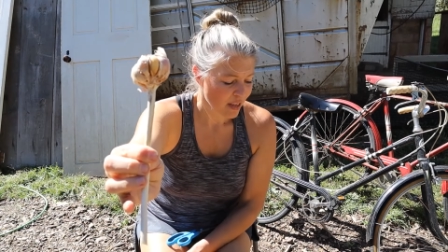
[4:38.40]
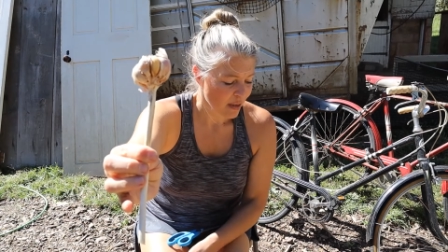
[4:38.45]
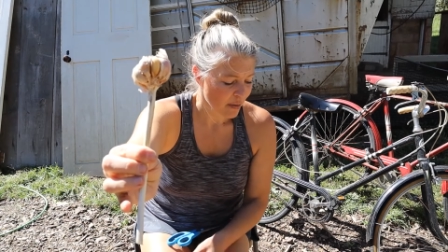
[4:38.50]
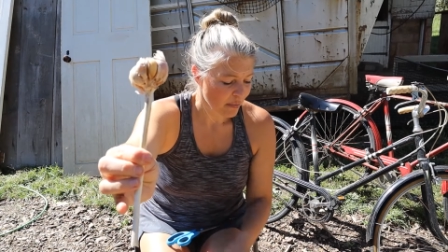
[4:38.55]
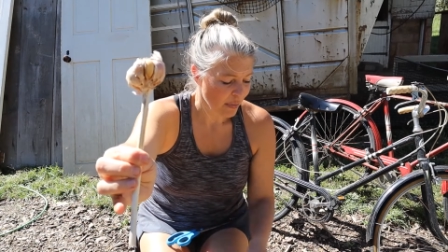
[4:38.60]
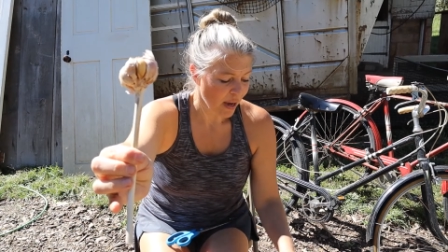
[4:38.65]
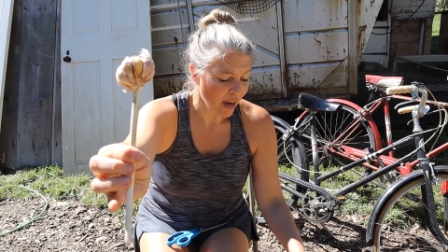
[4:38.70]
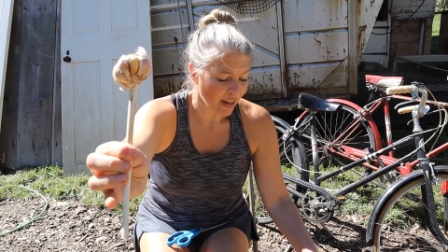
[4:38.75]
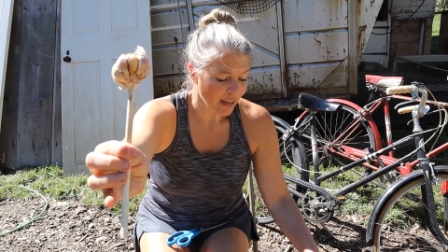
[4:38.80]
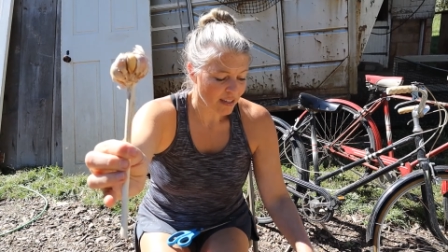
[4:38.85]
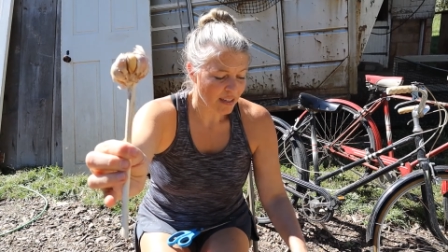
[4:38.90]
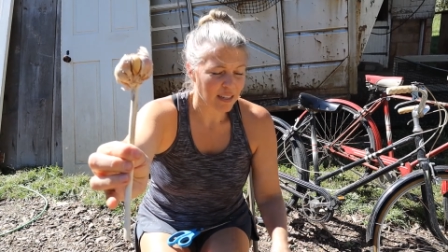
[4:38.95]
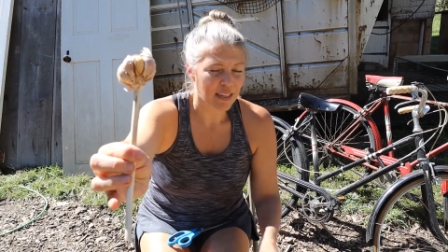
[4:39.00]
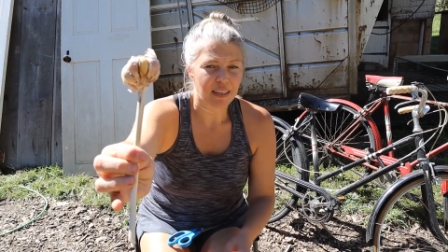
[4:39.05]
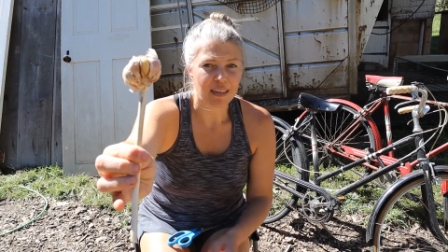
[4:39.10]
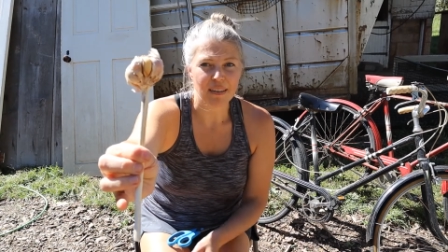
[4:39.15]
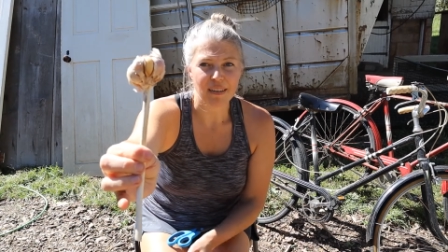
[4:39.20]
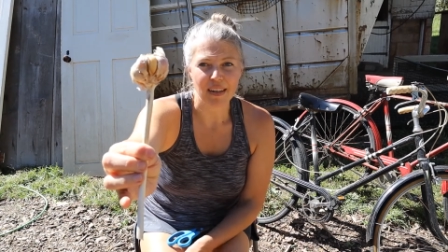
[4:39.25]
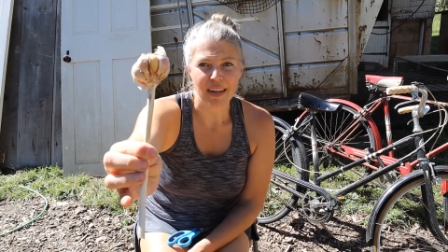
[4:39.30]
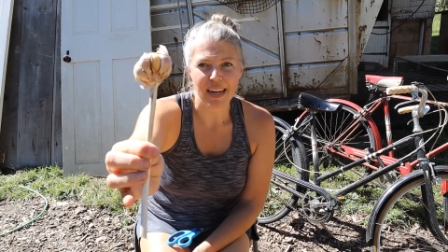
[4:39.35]
box
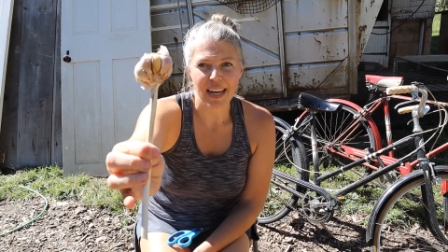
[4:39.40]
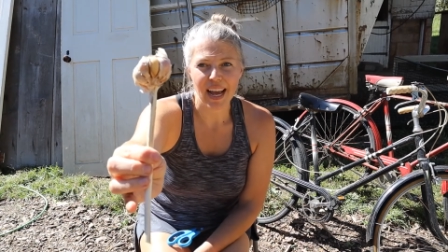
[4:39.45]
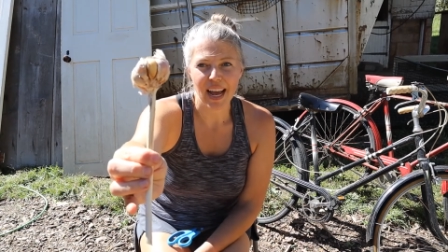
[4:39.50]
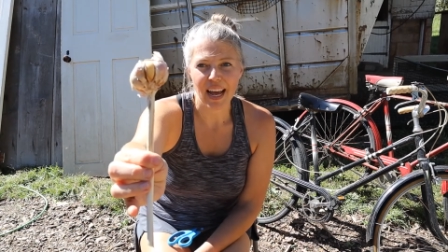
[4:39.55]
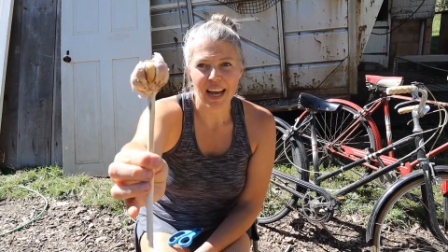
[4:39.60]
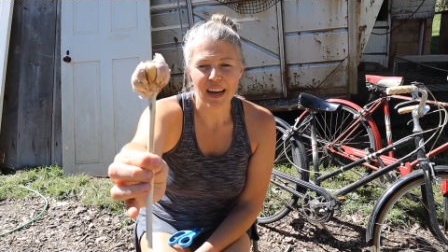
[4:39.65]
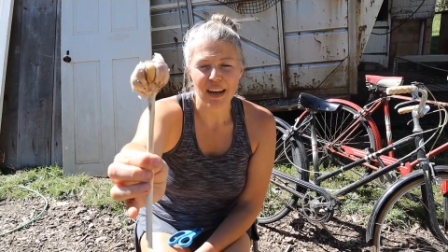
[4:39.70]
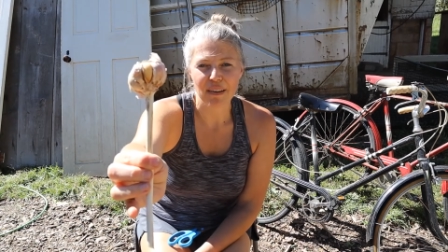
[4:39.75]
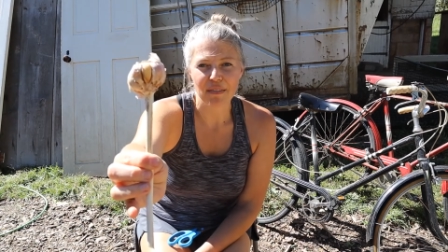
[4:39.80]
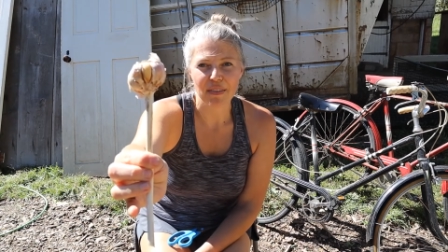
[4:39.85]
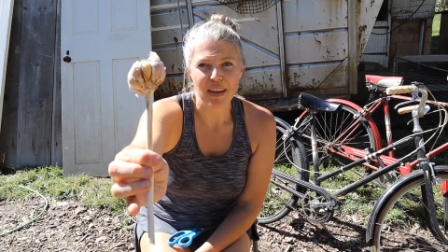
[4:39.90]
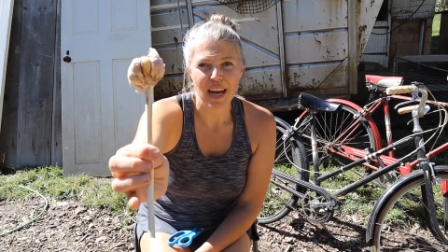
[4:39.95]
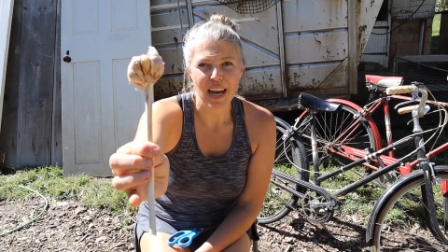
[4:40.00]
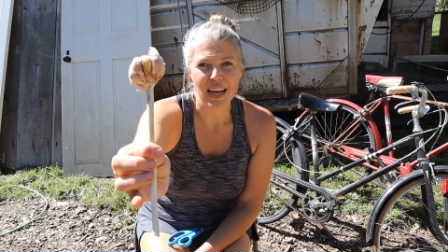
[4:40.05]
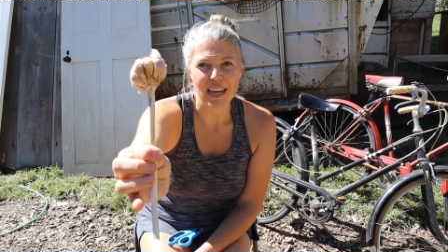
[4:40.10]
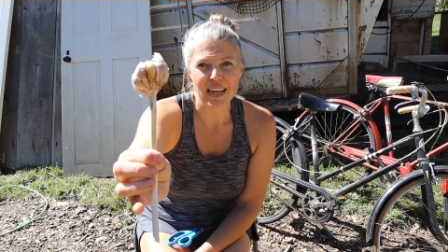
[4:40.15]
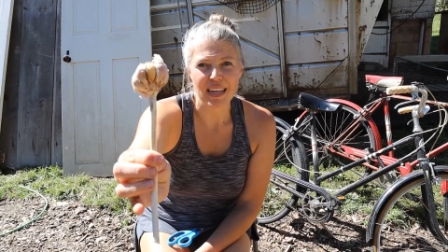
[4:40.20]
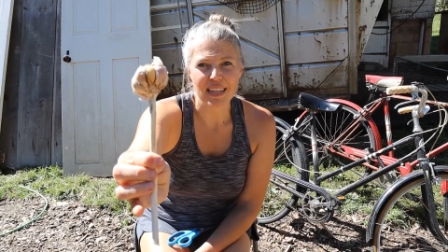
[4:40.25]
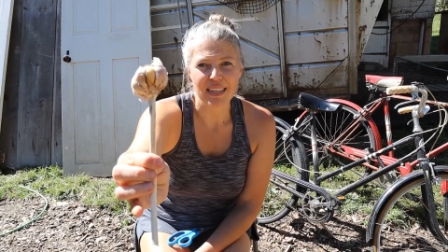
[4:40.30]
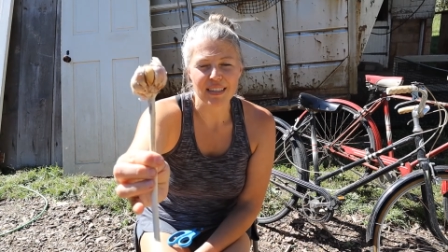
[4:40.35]
here that I have
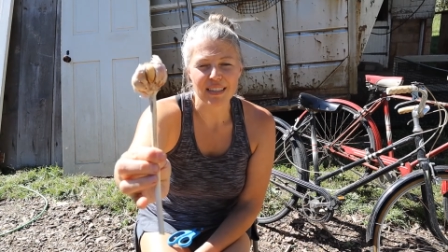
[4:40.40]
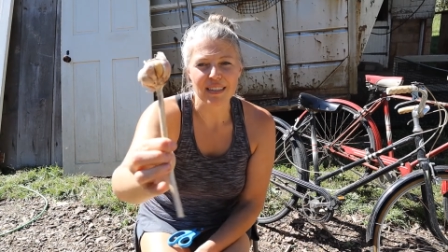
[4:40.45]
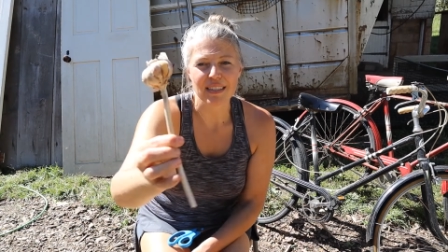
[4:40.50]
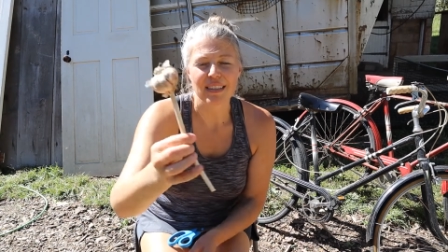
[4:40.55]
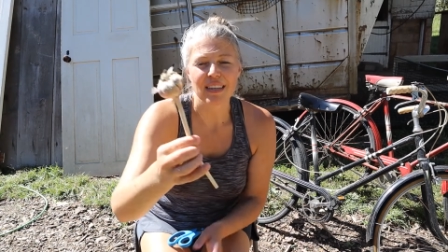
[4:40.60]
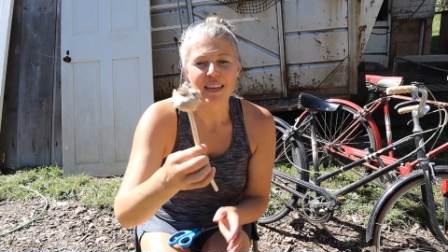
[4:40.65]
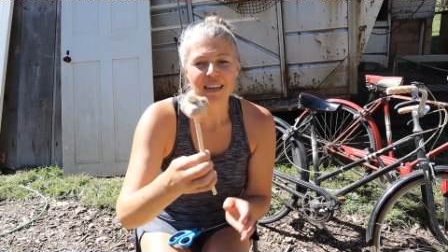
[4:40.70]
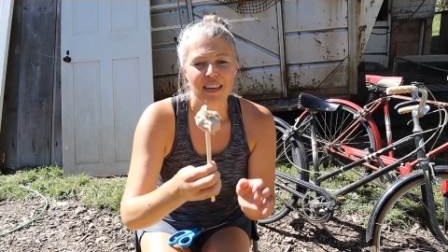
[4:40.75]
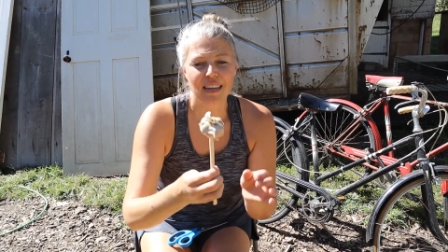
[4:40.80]
as